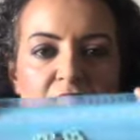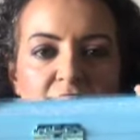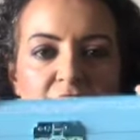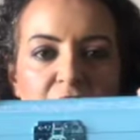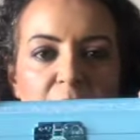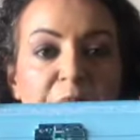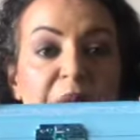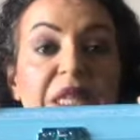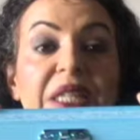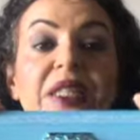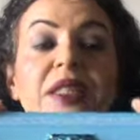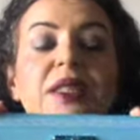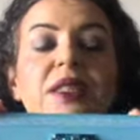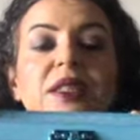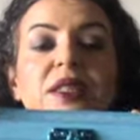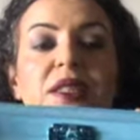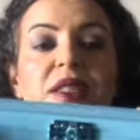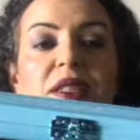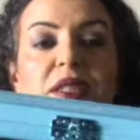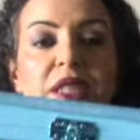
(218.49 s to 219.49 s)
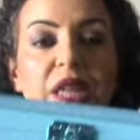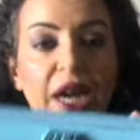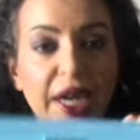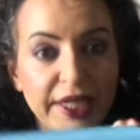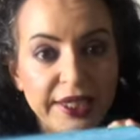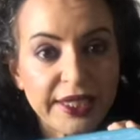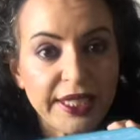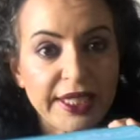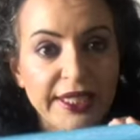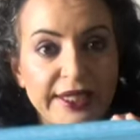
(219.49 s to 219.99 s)
I mean, the
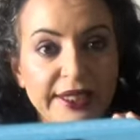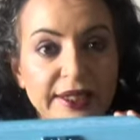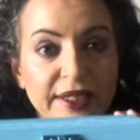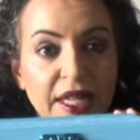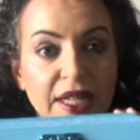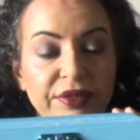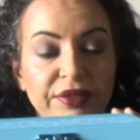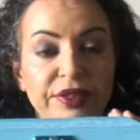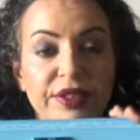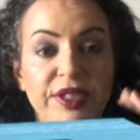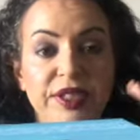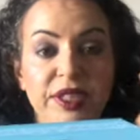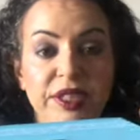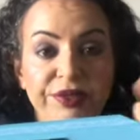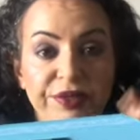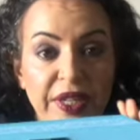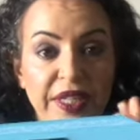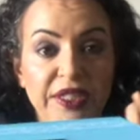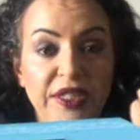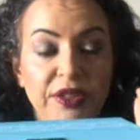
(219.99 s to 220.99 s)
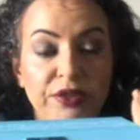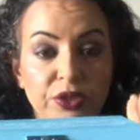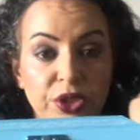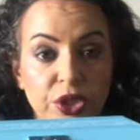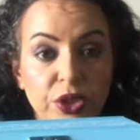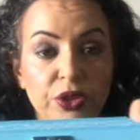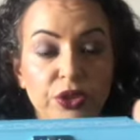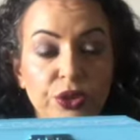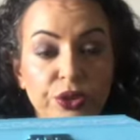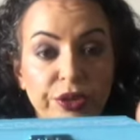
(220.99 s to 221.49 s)
idea itself is inventive, you
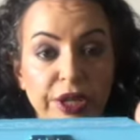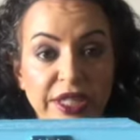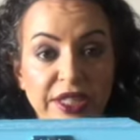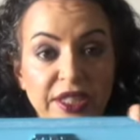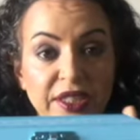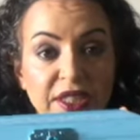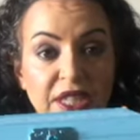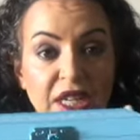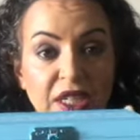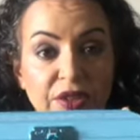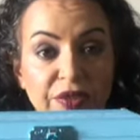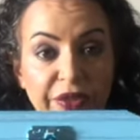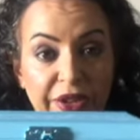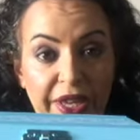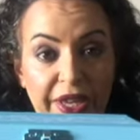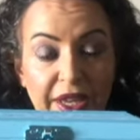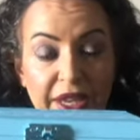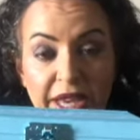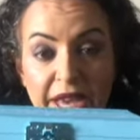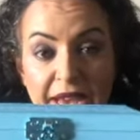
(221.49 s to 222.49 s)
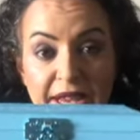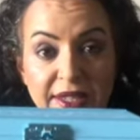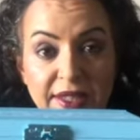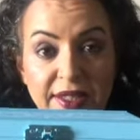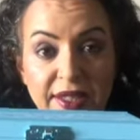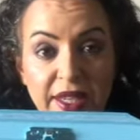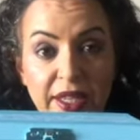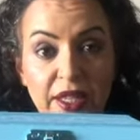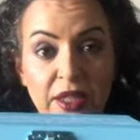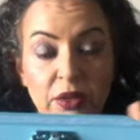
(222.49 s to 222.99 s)
know, to create this kind of
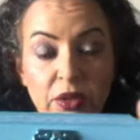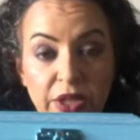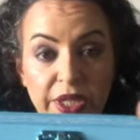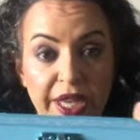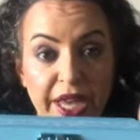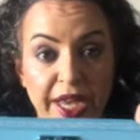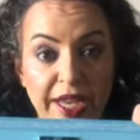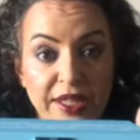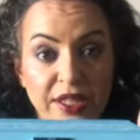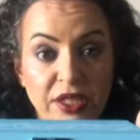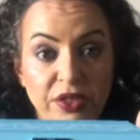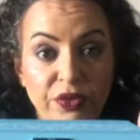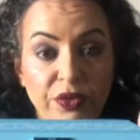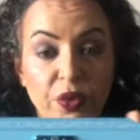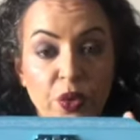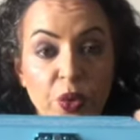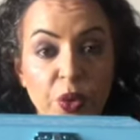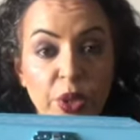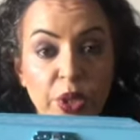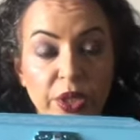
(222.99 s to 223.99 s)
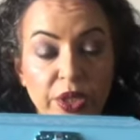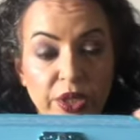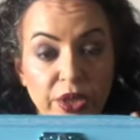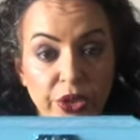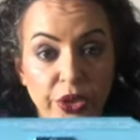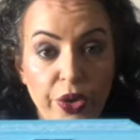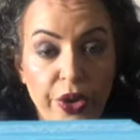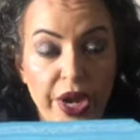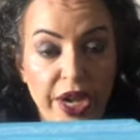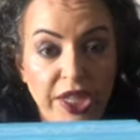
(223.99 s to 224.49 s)
casing or case for
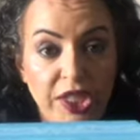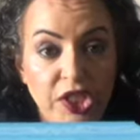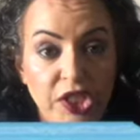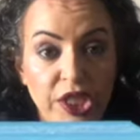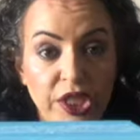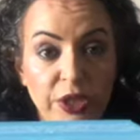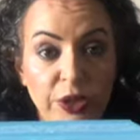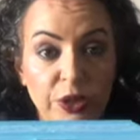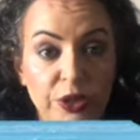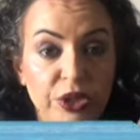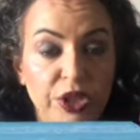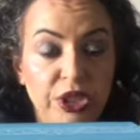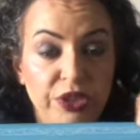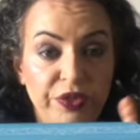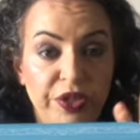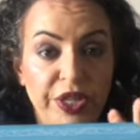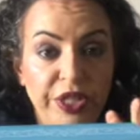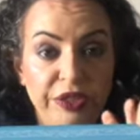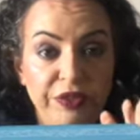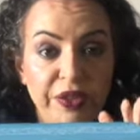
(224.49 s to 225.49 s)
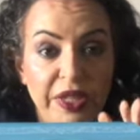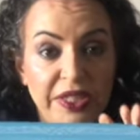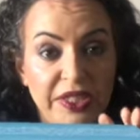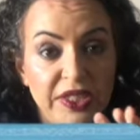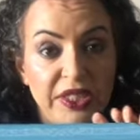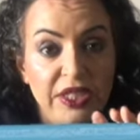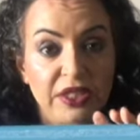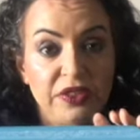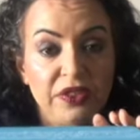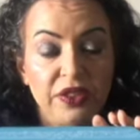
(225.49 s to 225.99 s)
your eyeshadows is very
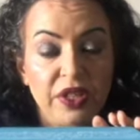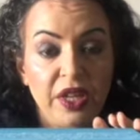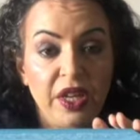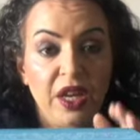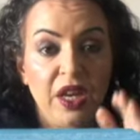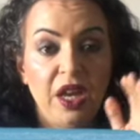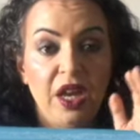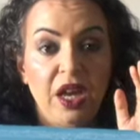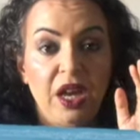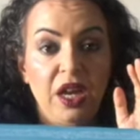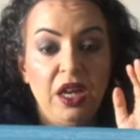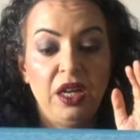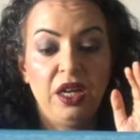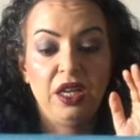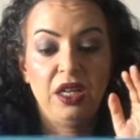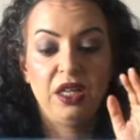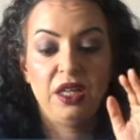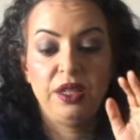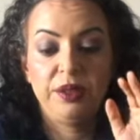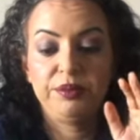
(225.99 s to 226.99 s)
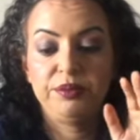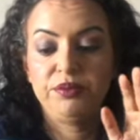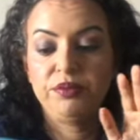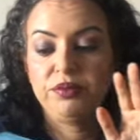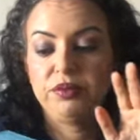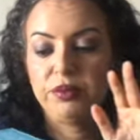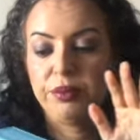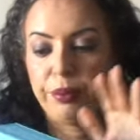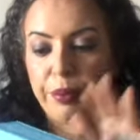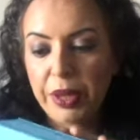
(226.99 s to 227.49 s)
inventive.
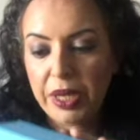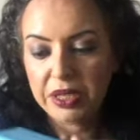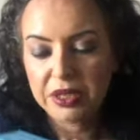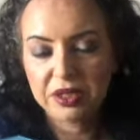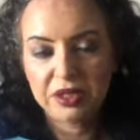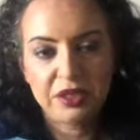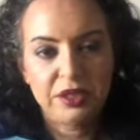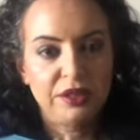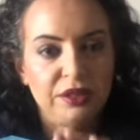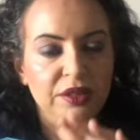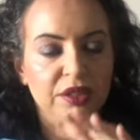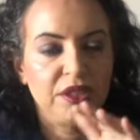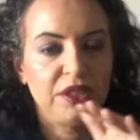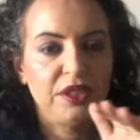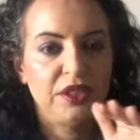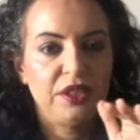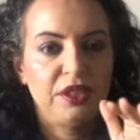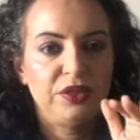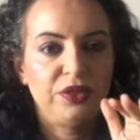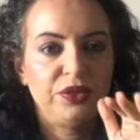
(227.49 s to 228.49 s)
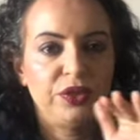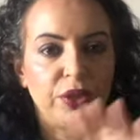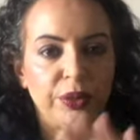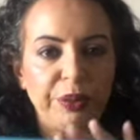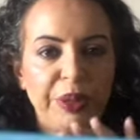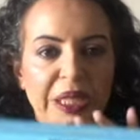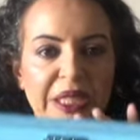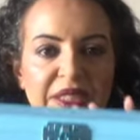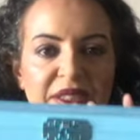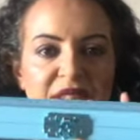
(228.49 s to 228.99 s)
But for
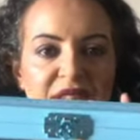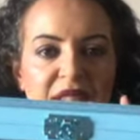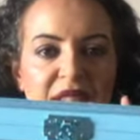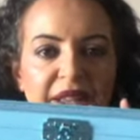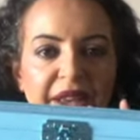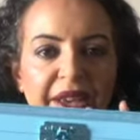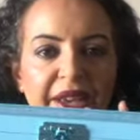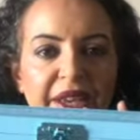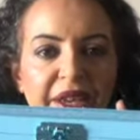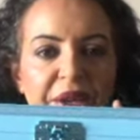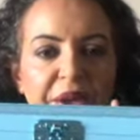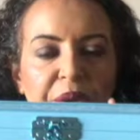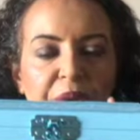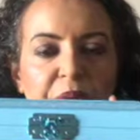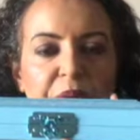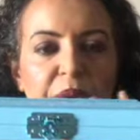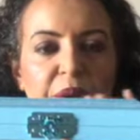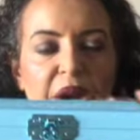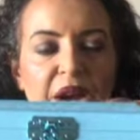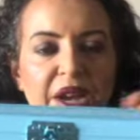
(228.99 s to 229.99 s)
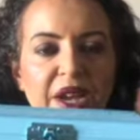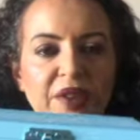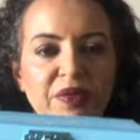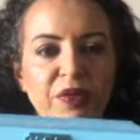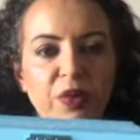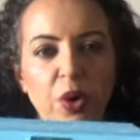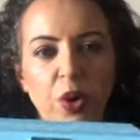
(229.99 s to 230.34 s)
me, it's like, you know, I have